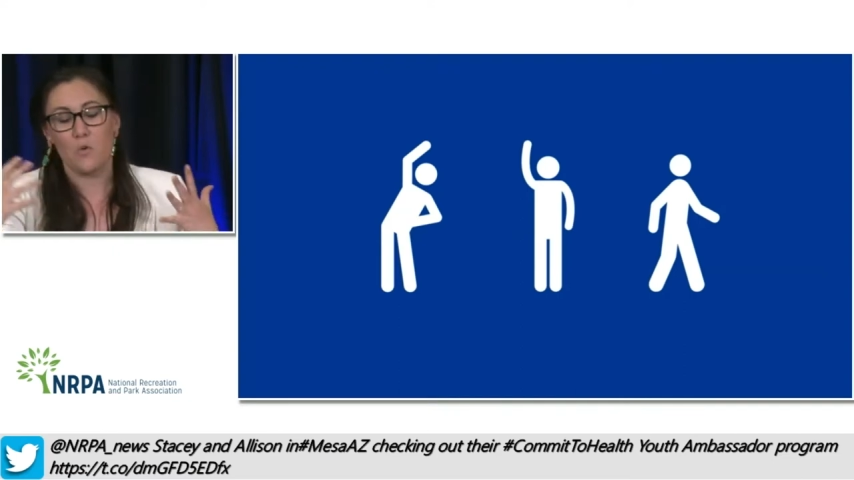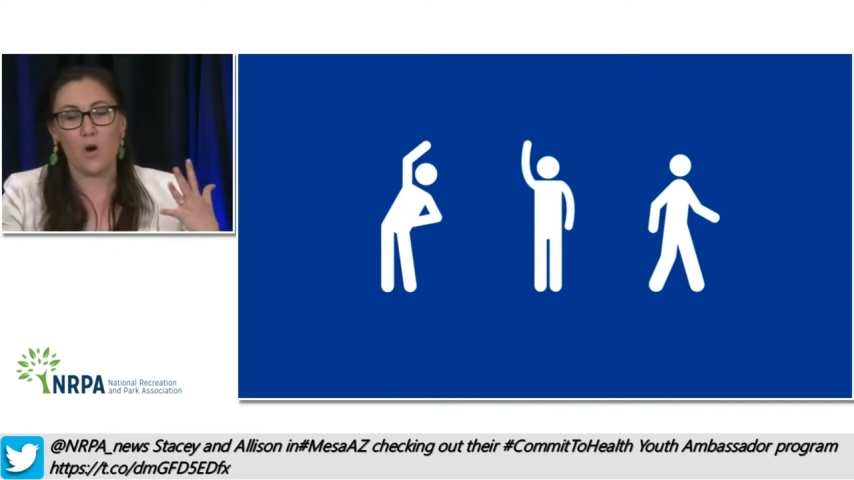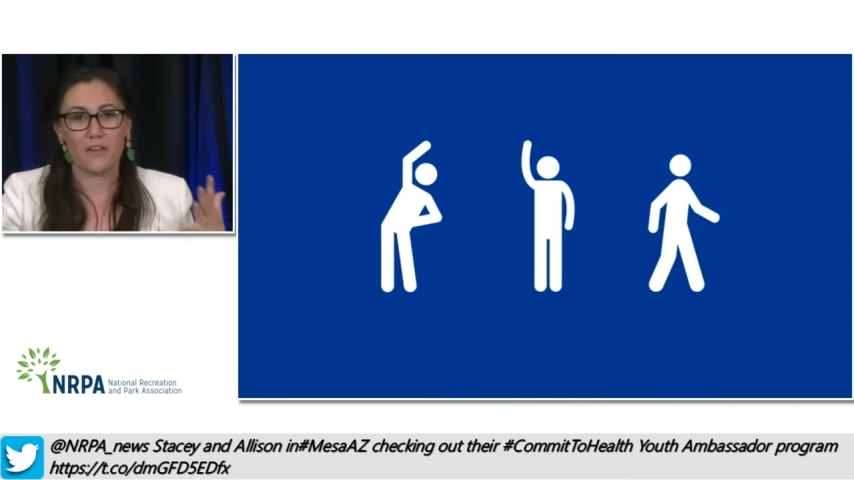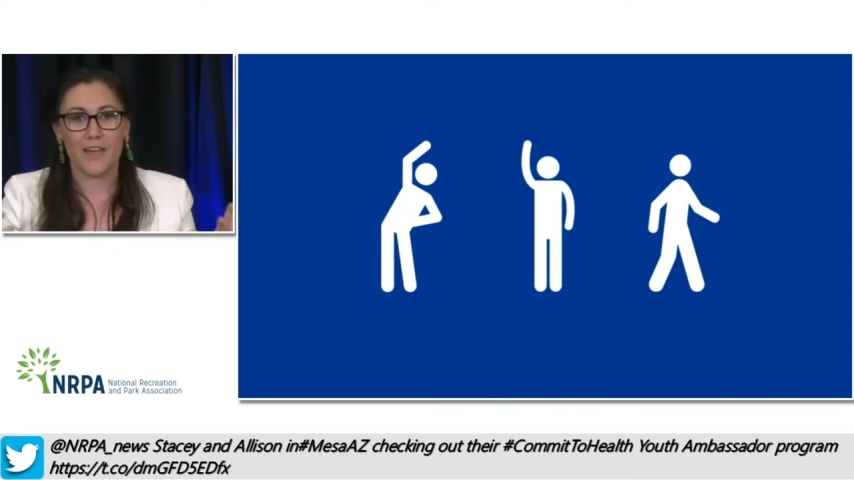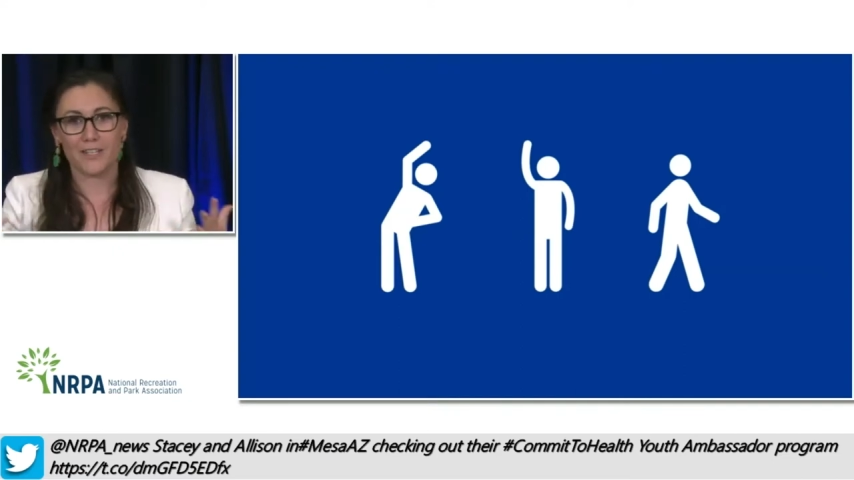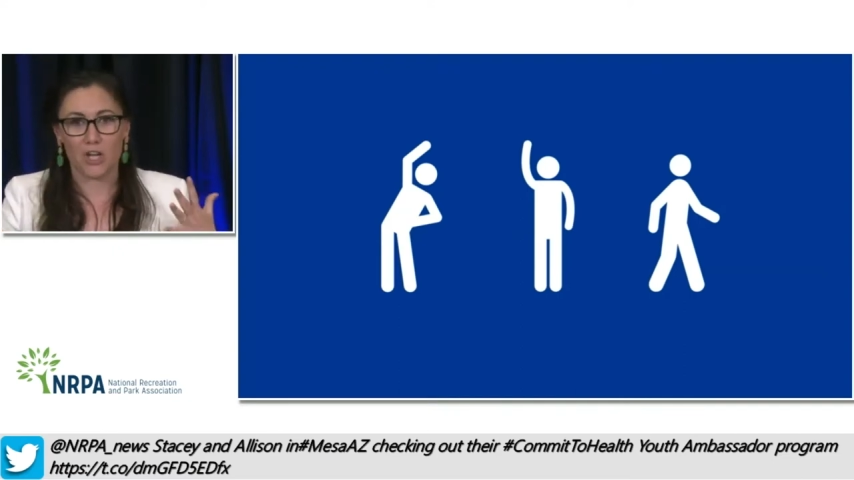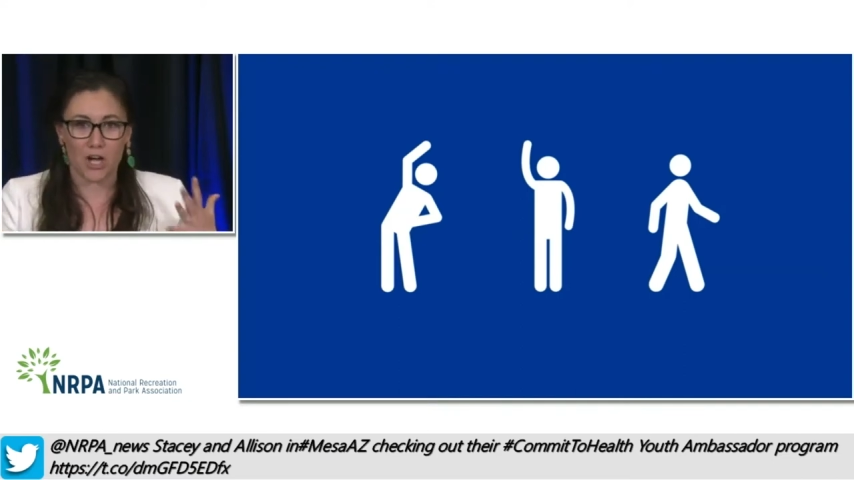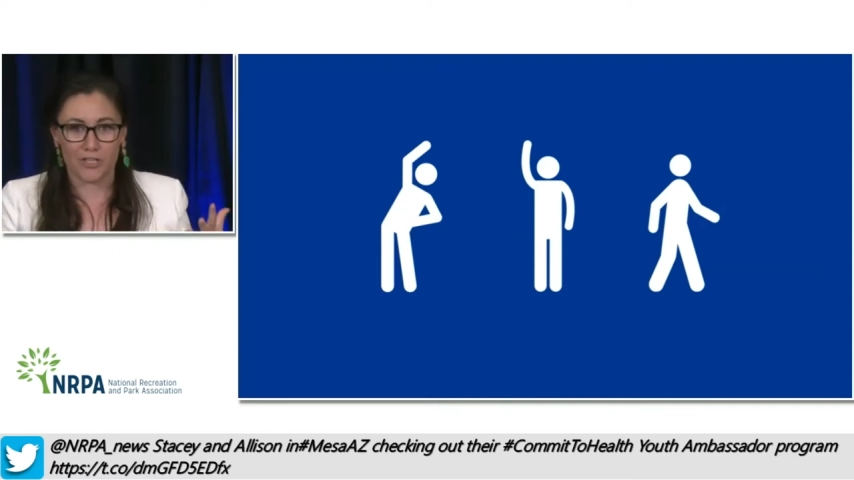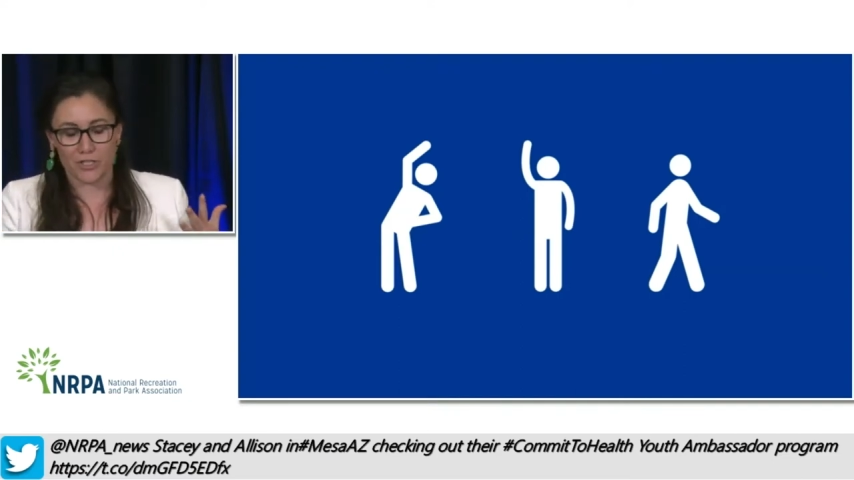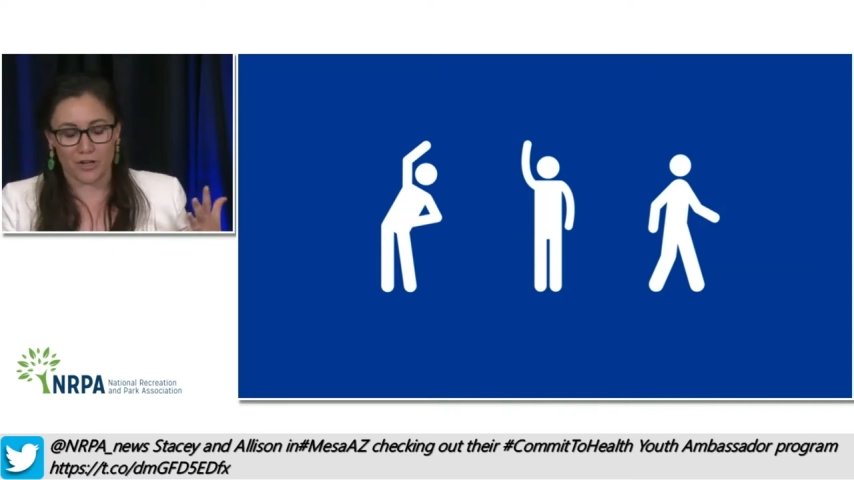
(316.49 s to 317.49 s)
walk that
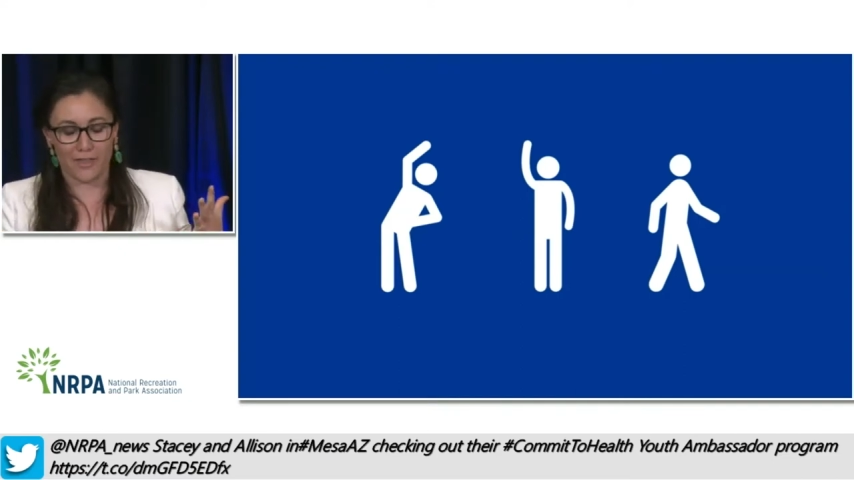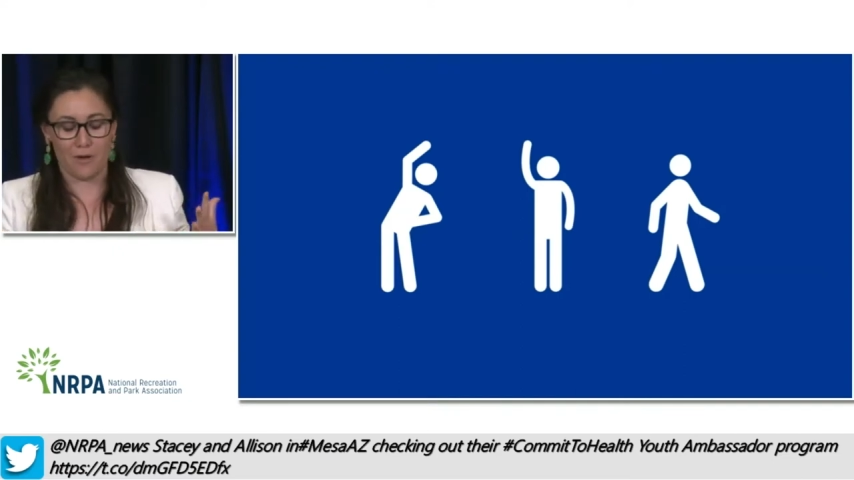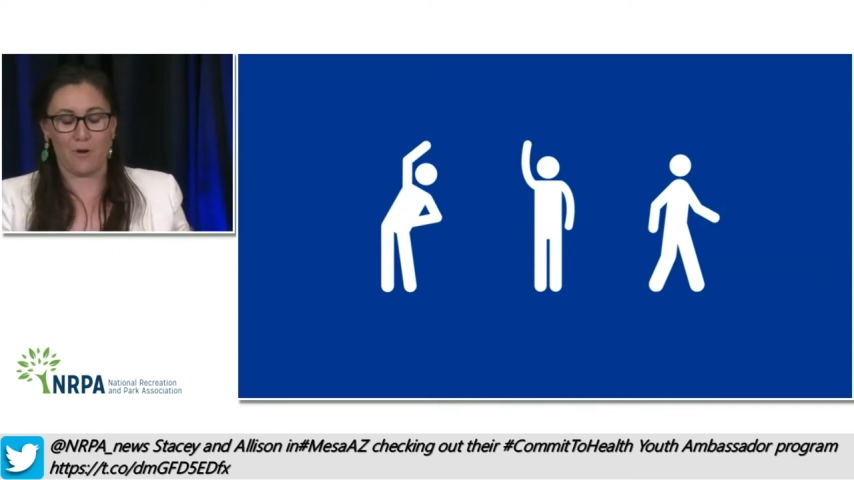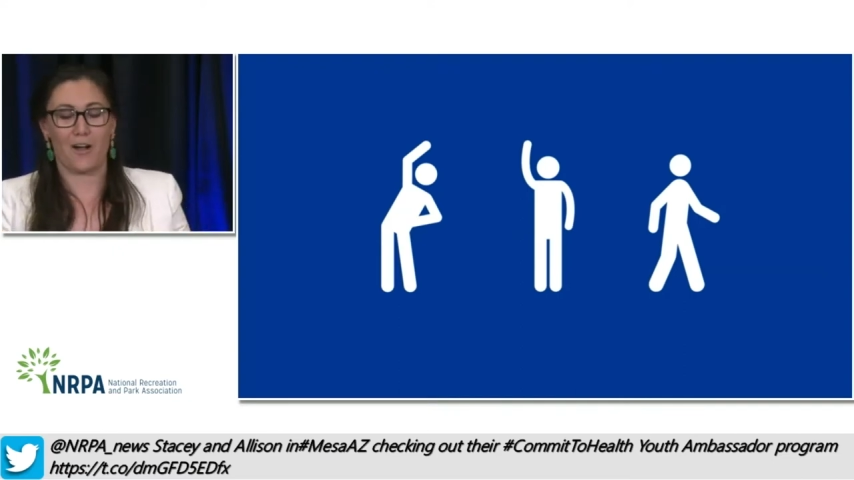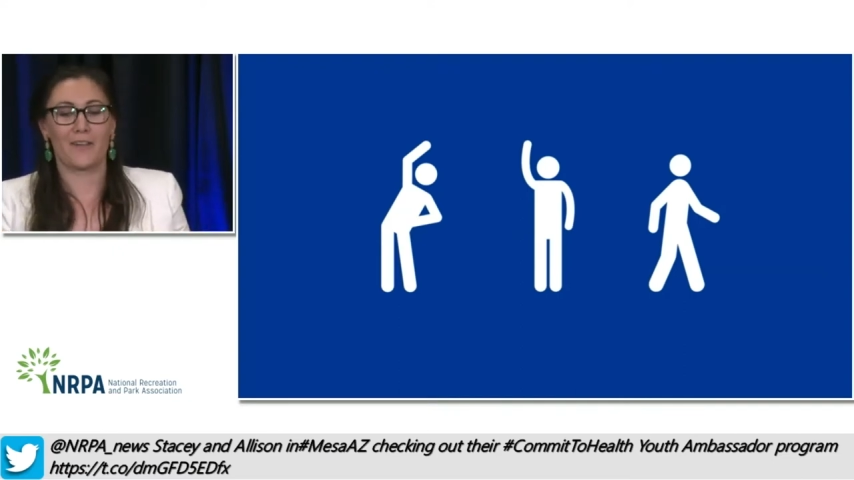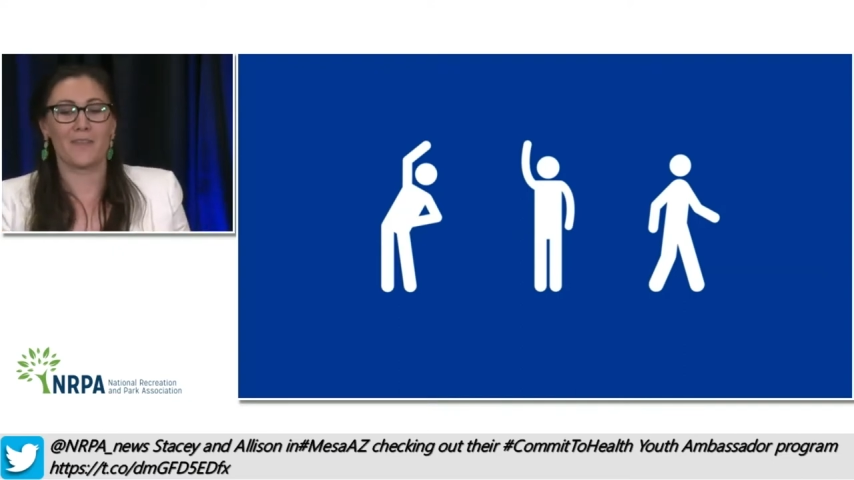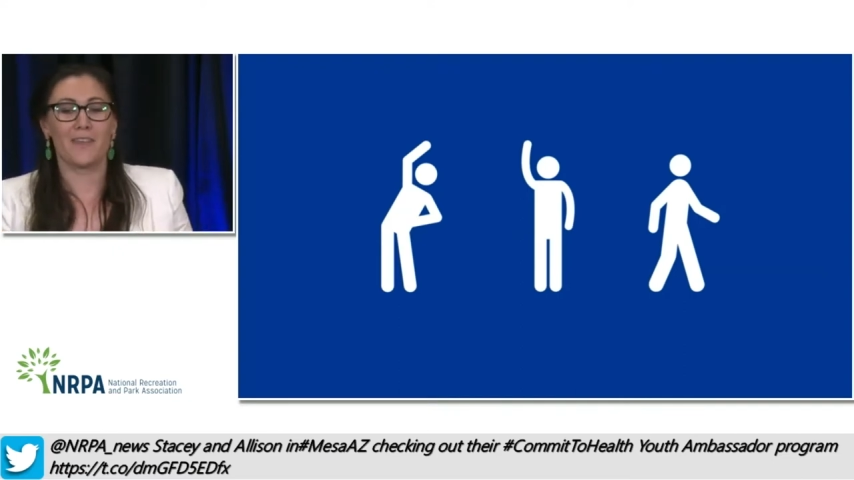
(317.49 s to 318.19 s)
talk and talk that walk.